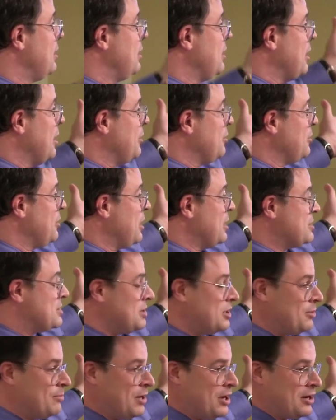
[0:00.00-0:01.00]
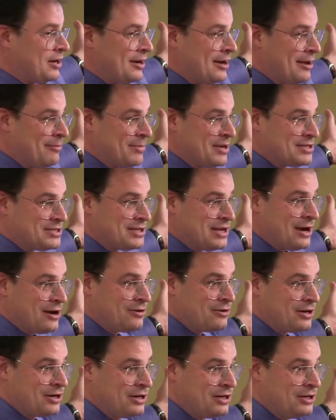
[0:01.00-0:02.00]
The other nice thing about an
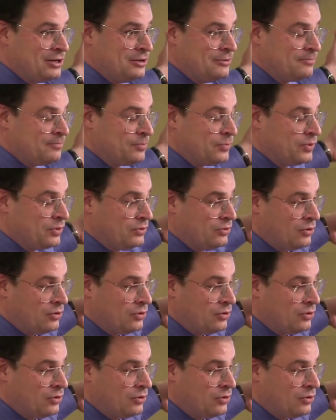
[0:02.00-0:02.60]
MSRE,